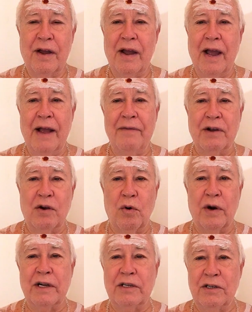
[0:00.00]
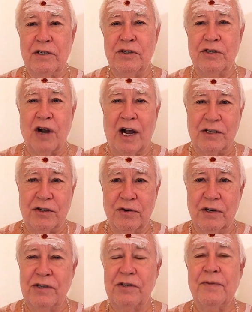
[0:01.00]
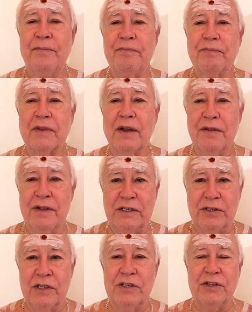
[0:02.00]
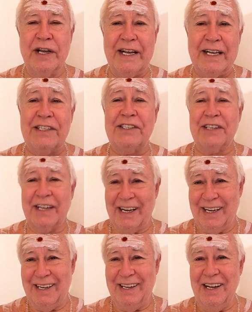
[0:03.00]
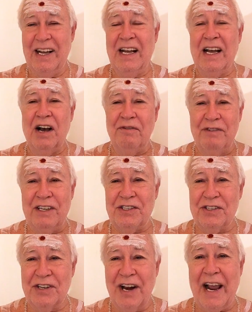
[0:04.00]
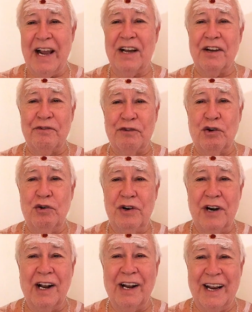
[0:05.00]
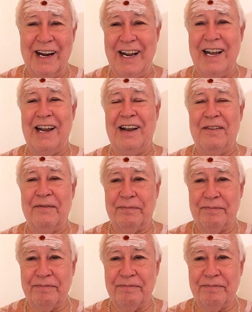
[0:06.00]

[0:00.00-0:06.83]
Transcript: And according to the Shastras, this is the hissing of the snake of Kundalini.